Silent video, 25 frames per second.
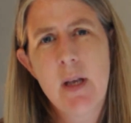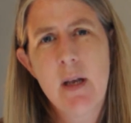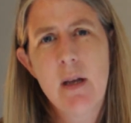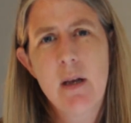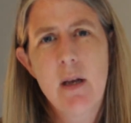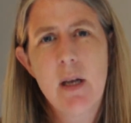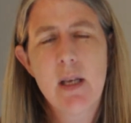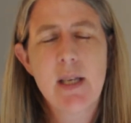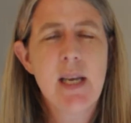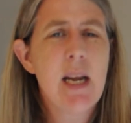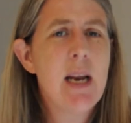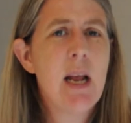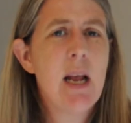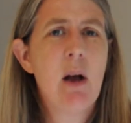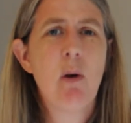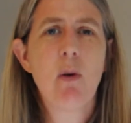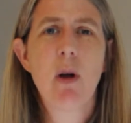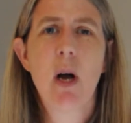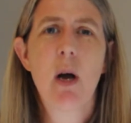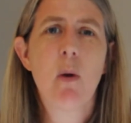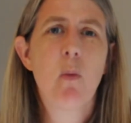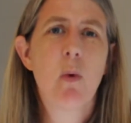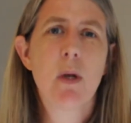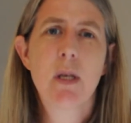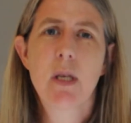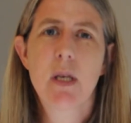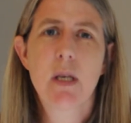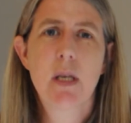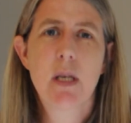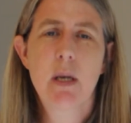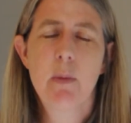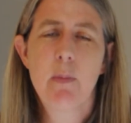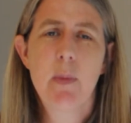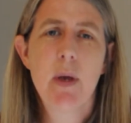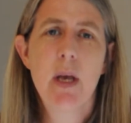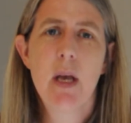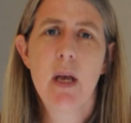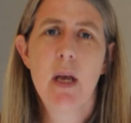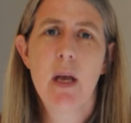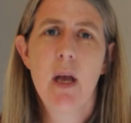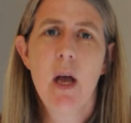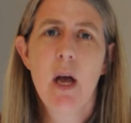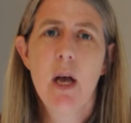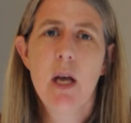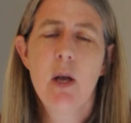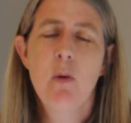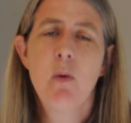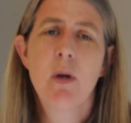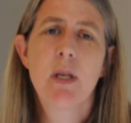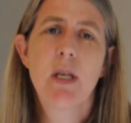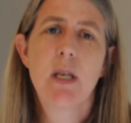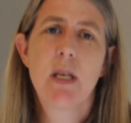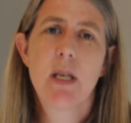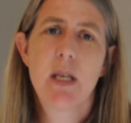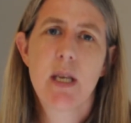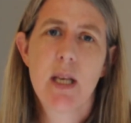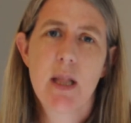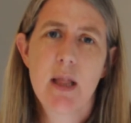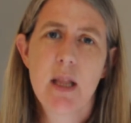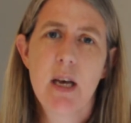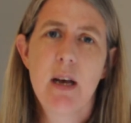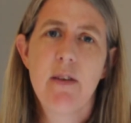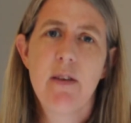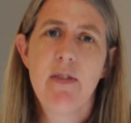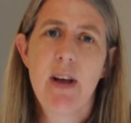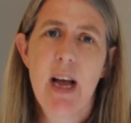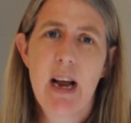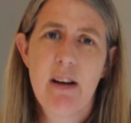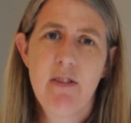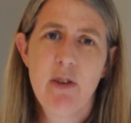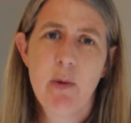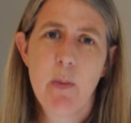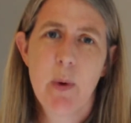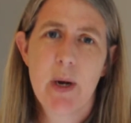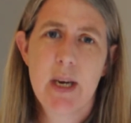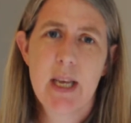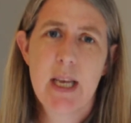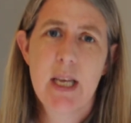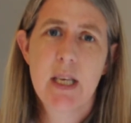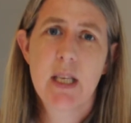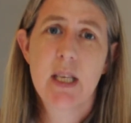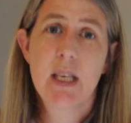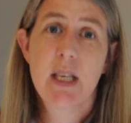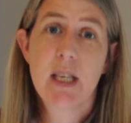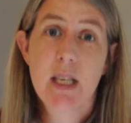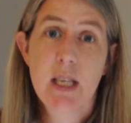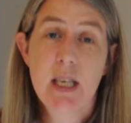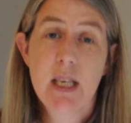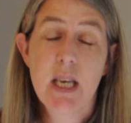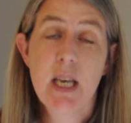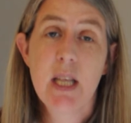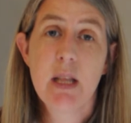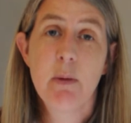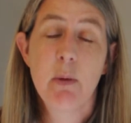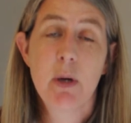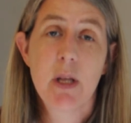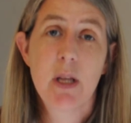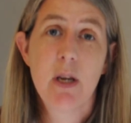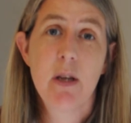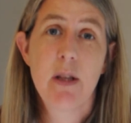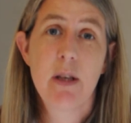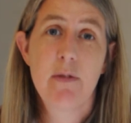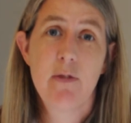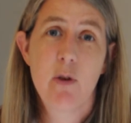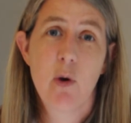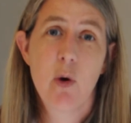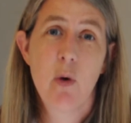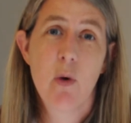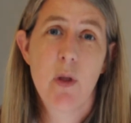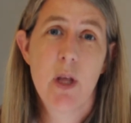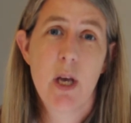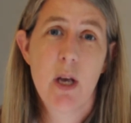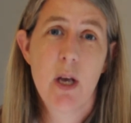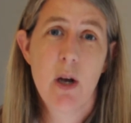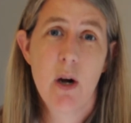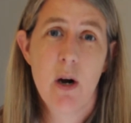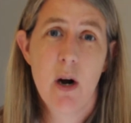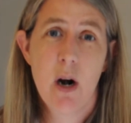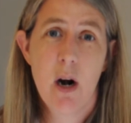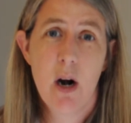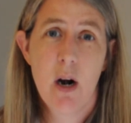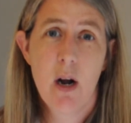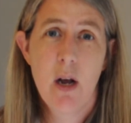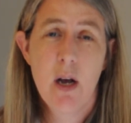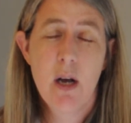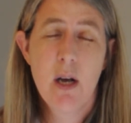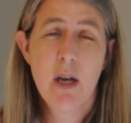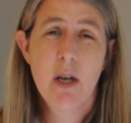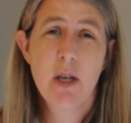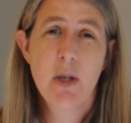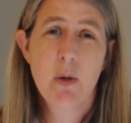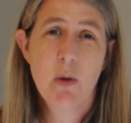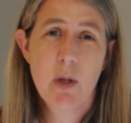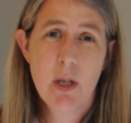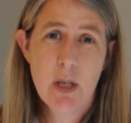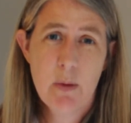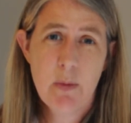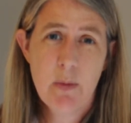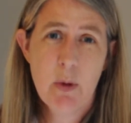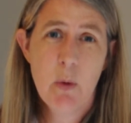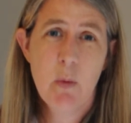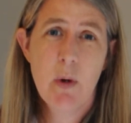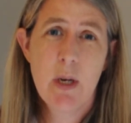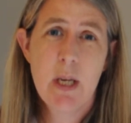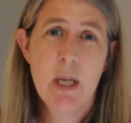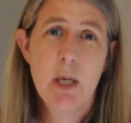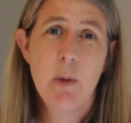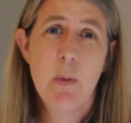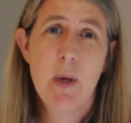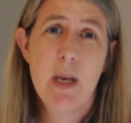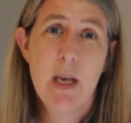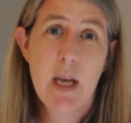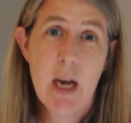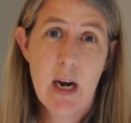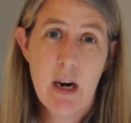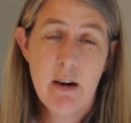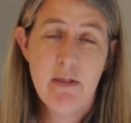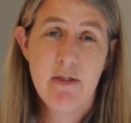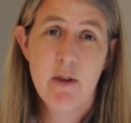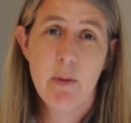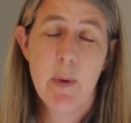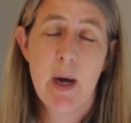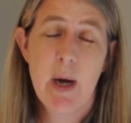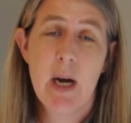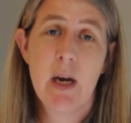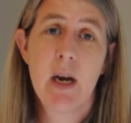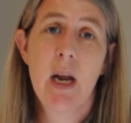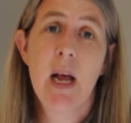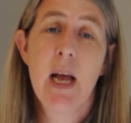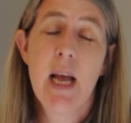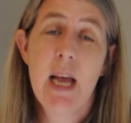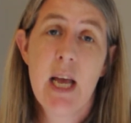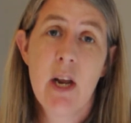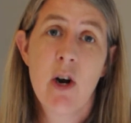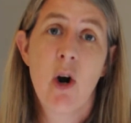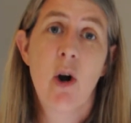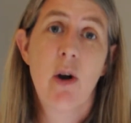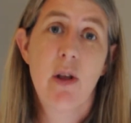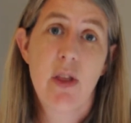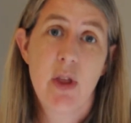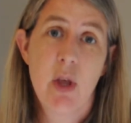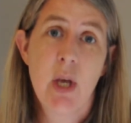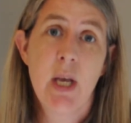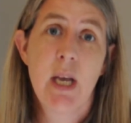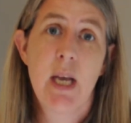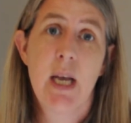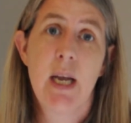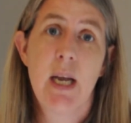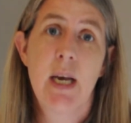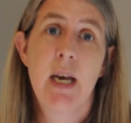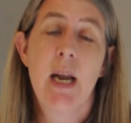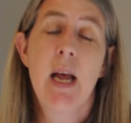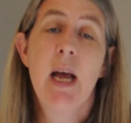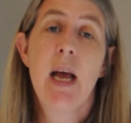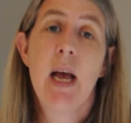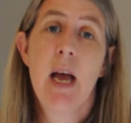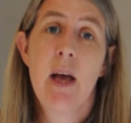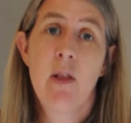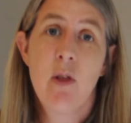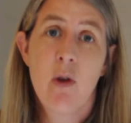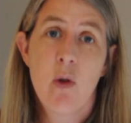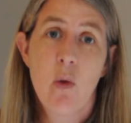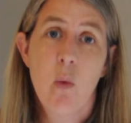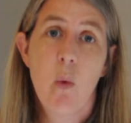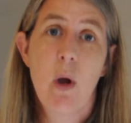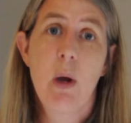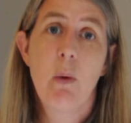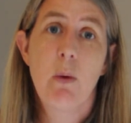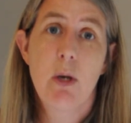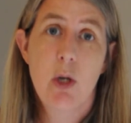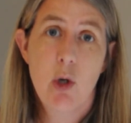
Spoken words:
It's not how God wants us to be. He wants us to love everybody and to see them clearly for who they are. So it's something we need to be careful about in our thinking and in the way we